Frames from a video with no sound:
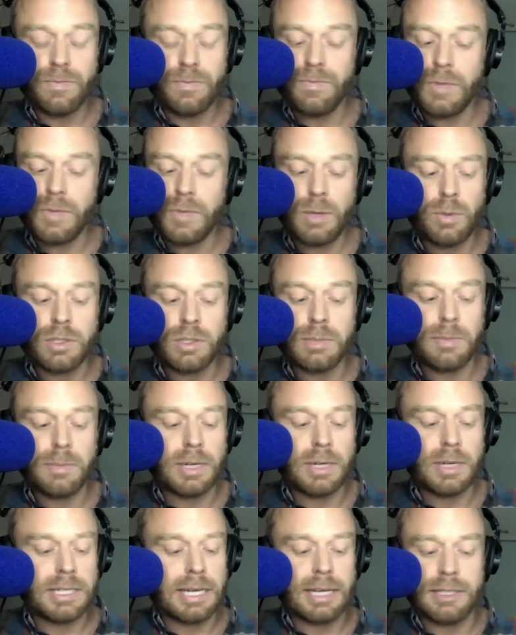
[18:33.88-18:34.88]
It wasn't my
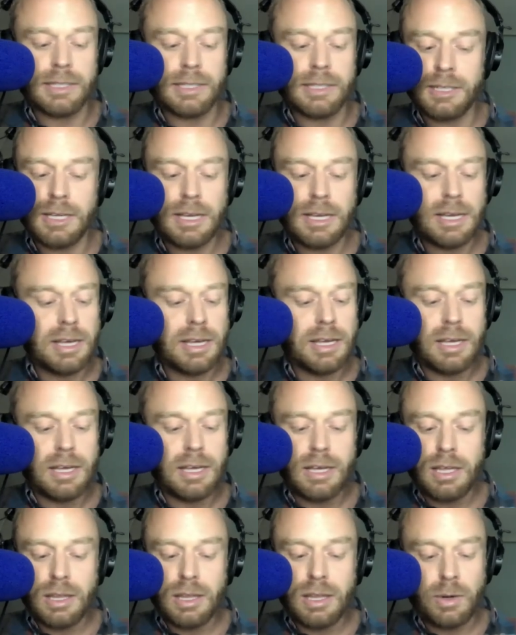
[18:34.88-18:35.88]
dad,
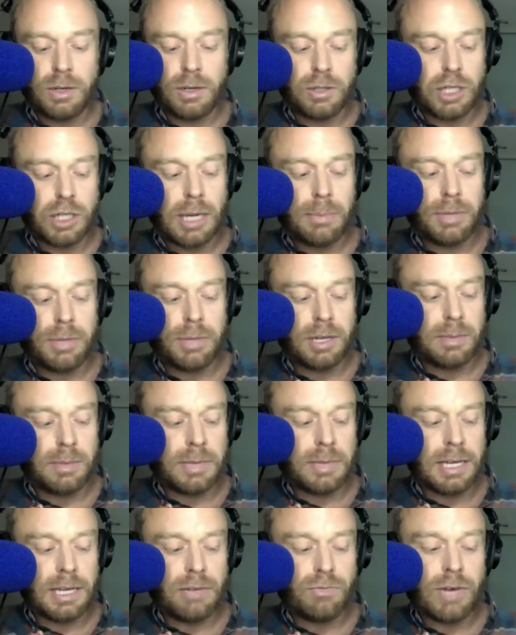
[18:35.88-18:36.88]
the one who championed
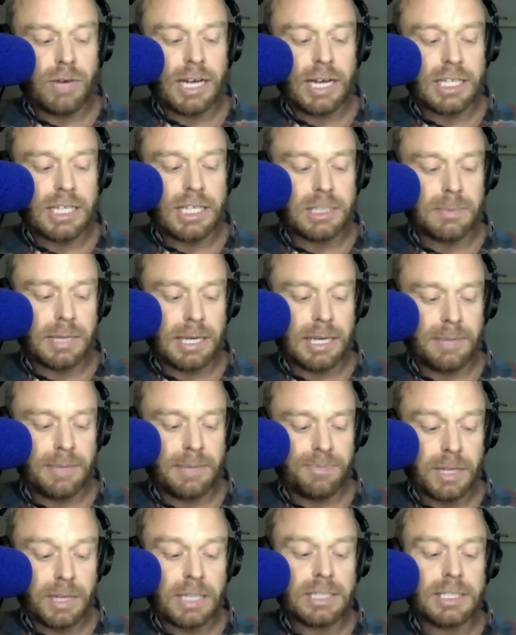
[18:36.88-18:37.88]
me, raised me,
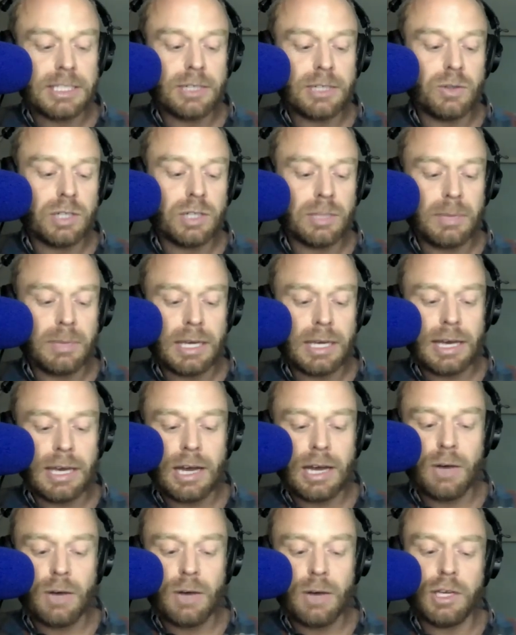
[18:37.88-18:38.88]
instilled in me a
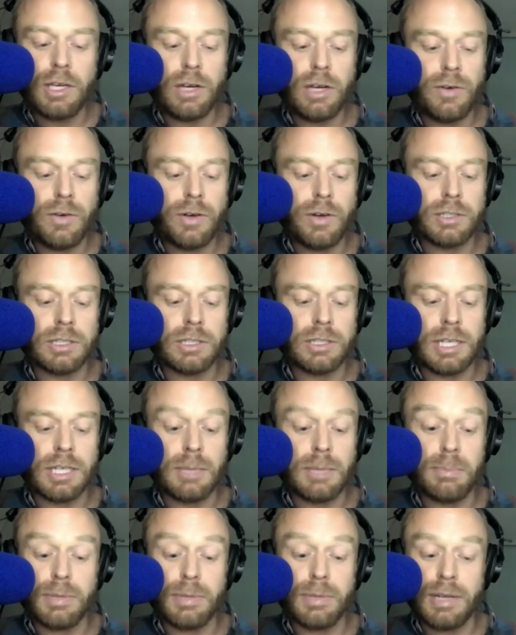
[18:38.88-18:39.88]
healthy
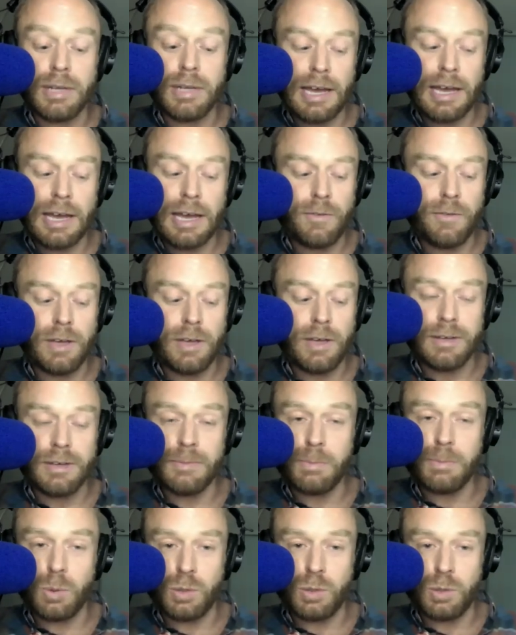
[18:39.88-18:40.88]
curiosity, but a healthier
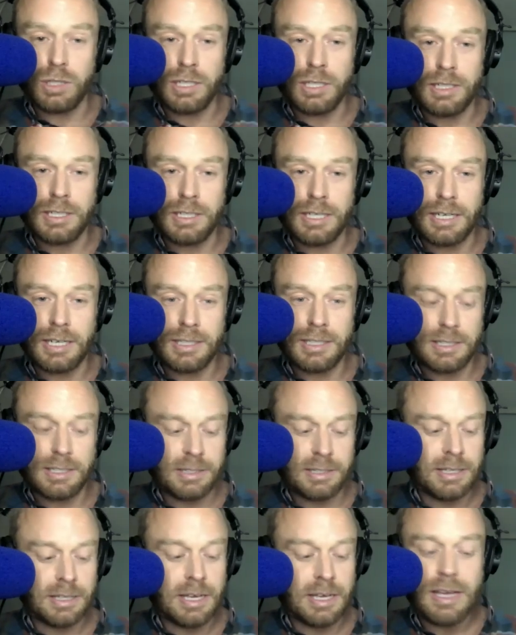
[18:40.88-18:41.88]
bullshit detector.
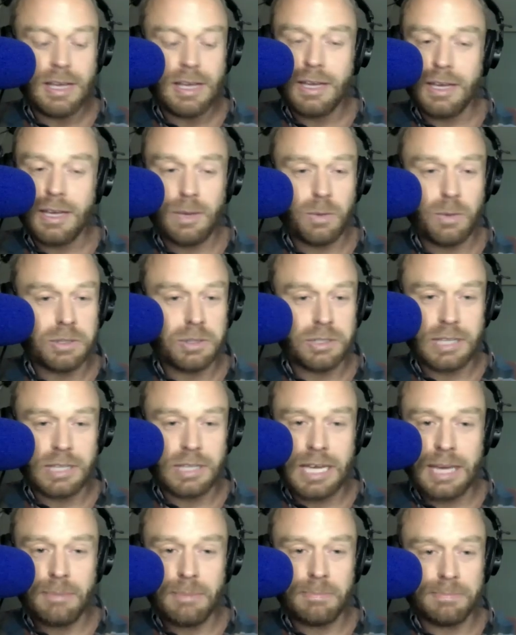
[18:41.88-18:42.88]
It wasn't
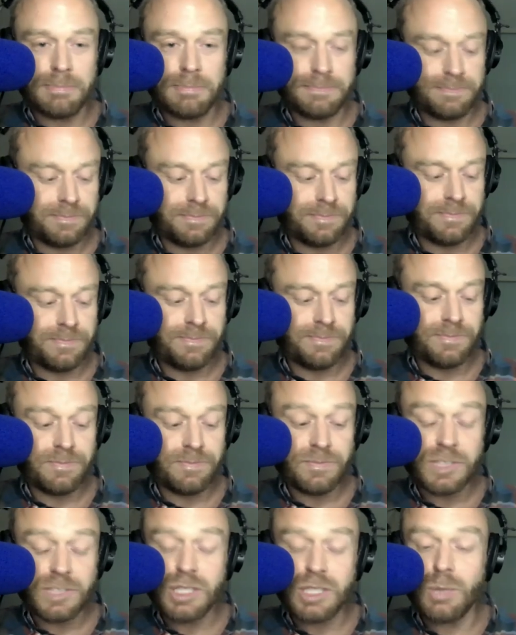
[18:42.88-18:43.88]
him.
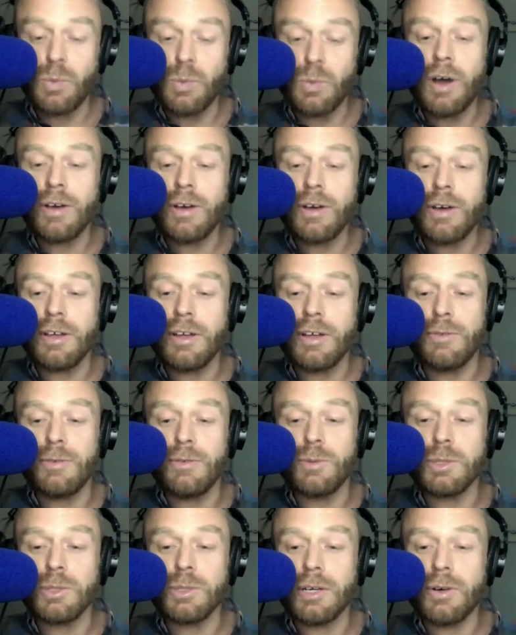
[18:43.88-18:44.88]
So why on earth
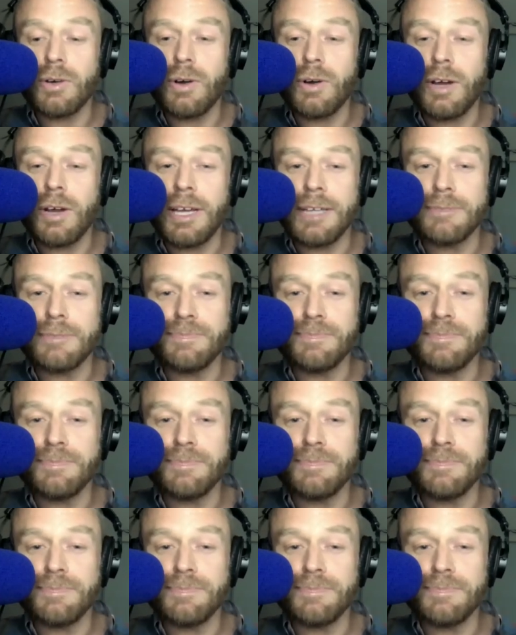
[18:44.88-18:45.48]
was I crying?